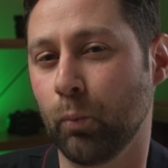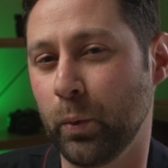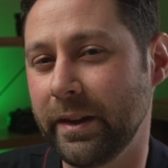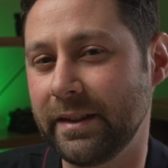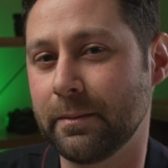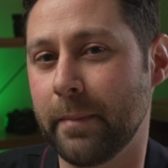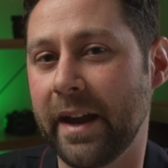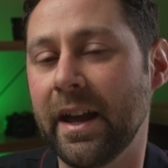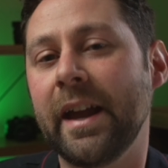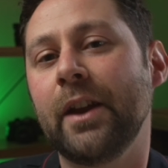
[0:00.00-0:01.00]
willing to
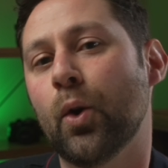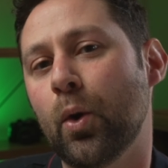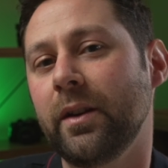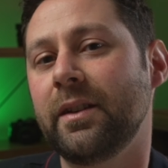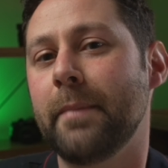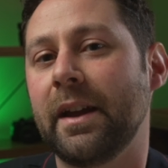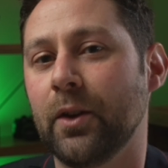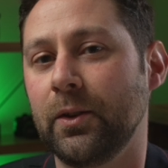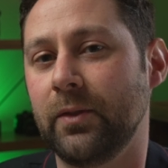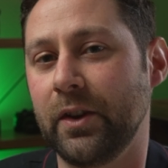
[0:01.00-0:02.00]
make in order to make
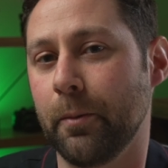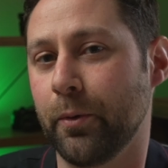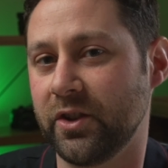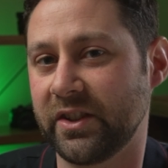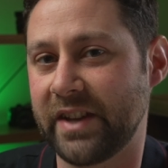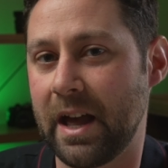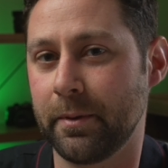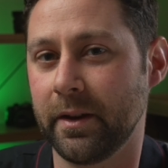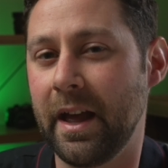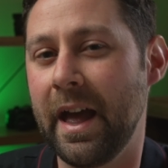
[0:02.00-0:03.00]
those video projects
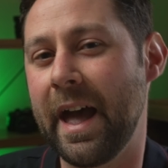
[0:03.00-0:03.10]
happen.